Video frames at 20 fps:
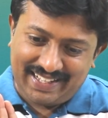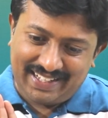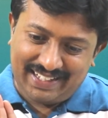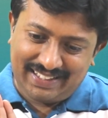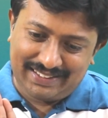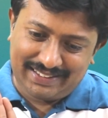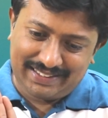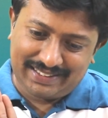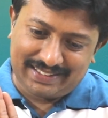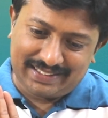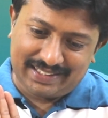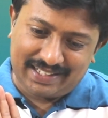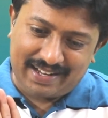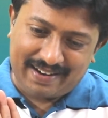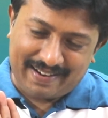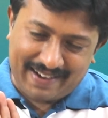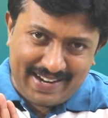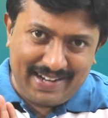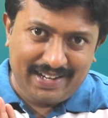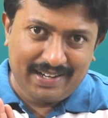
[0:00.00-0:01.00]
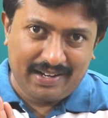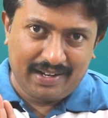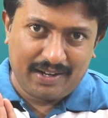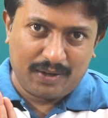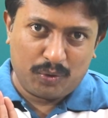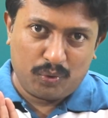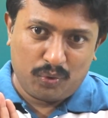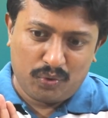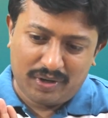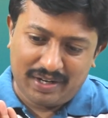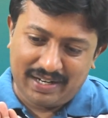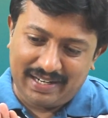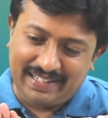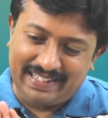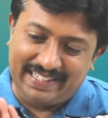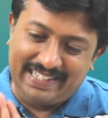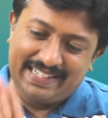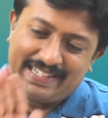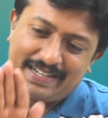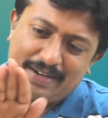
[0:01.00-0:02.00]
is right
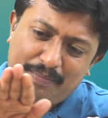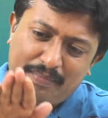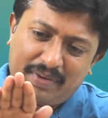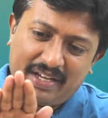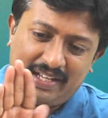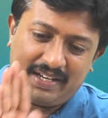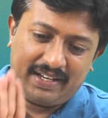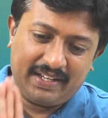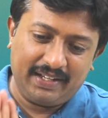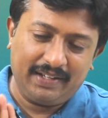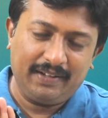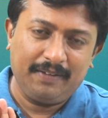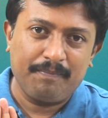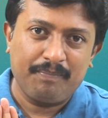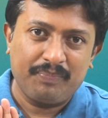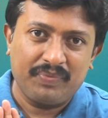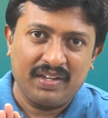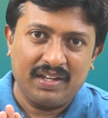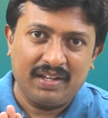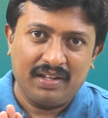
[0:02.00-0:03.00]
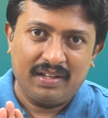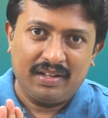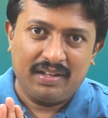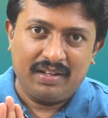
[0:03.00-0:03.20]
now determining